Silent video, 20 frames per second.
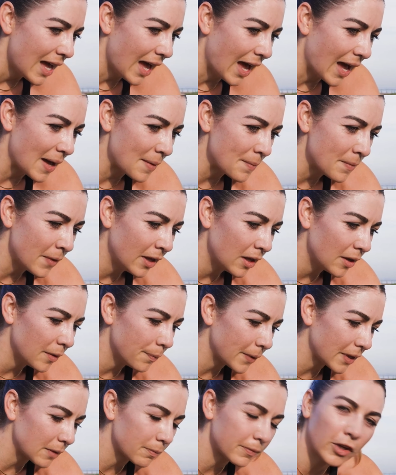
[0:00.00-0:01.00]
um,
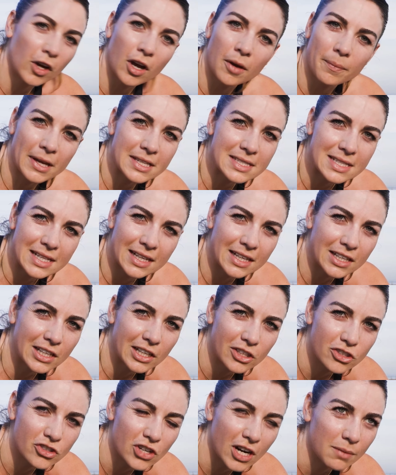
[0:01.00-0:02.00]
but yeah basically
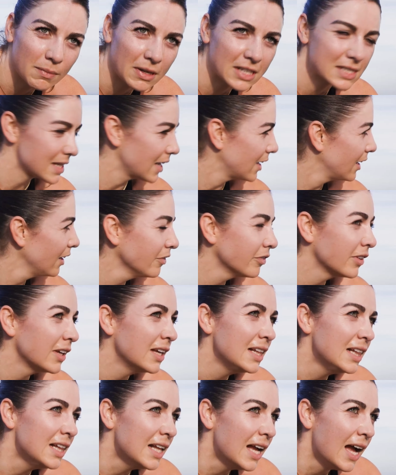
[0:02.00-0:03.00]
trained myself
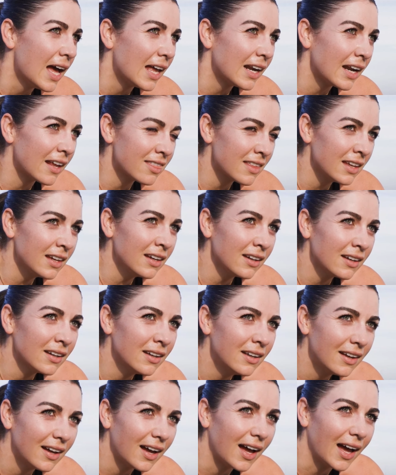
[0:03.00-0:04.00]
and I think
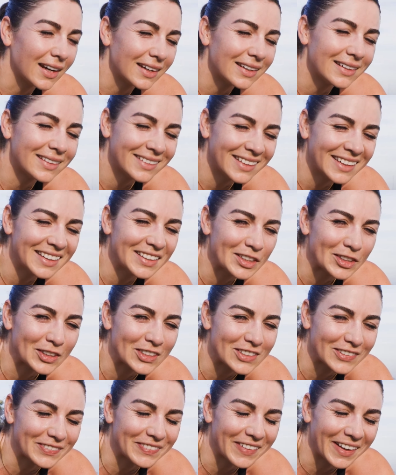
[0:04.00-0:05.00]
I didn't
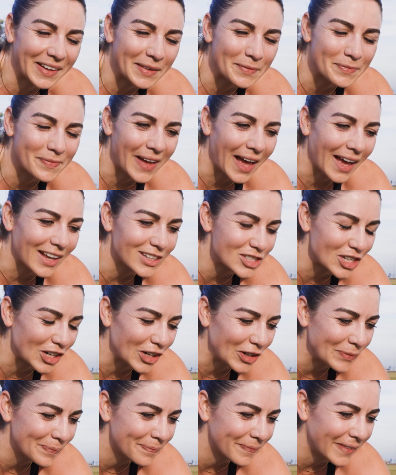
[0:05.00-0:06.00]
do like a bad
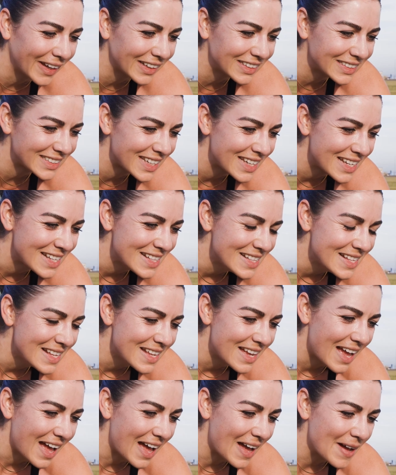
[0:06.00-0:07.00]
job but
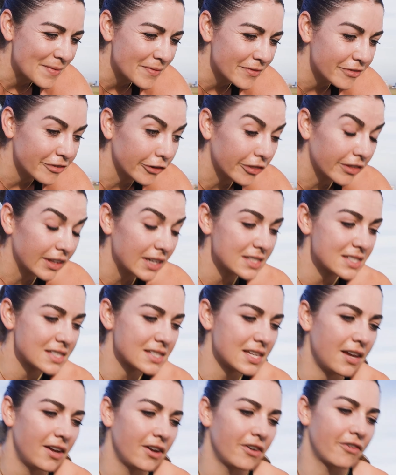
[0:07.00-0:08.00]
um, for
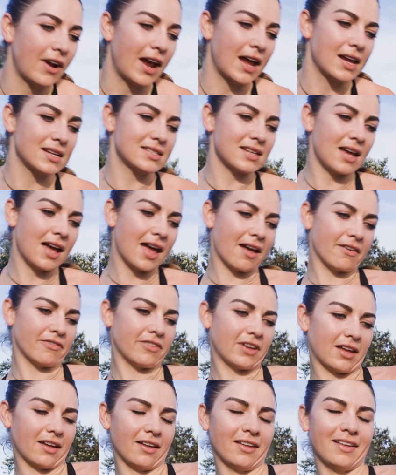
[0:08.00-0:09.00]
this race I have
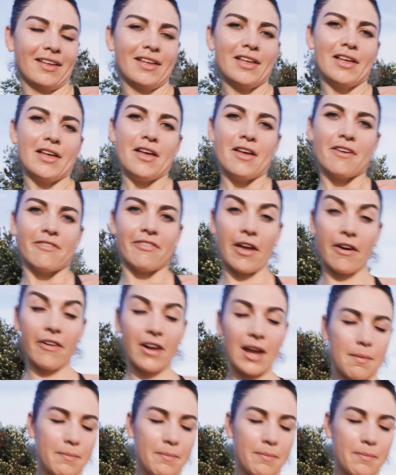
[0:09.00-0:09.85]
a very